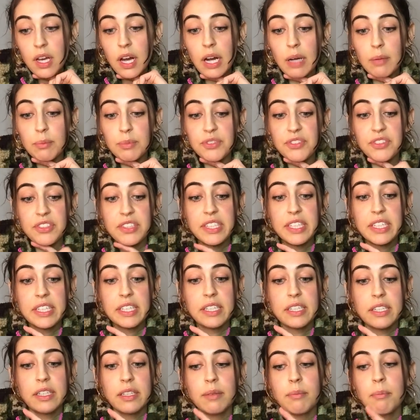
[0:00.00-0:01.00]
I'm
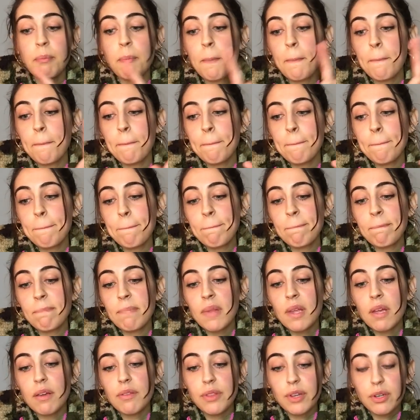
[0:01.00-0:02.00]
seeing
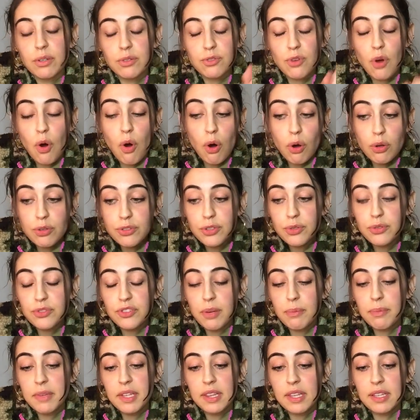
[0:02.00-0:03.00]
there's also
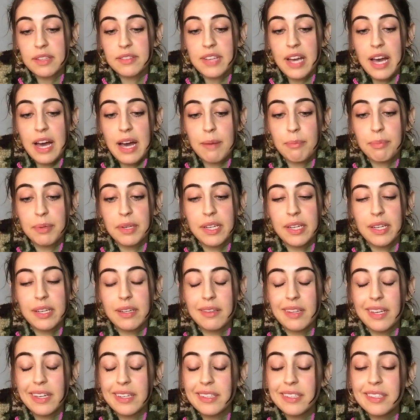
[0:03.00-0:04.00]
something that's
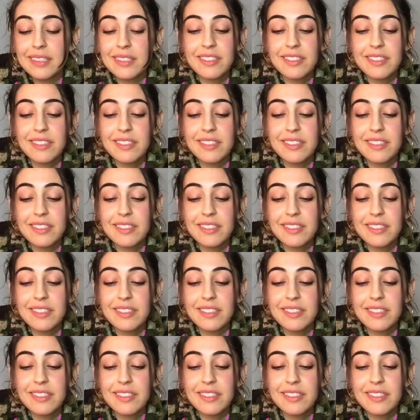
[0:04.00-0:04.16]
happening like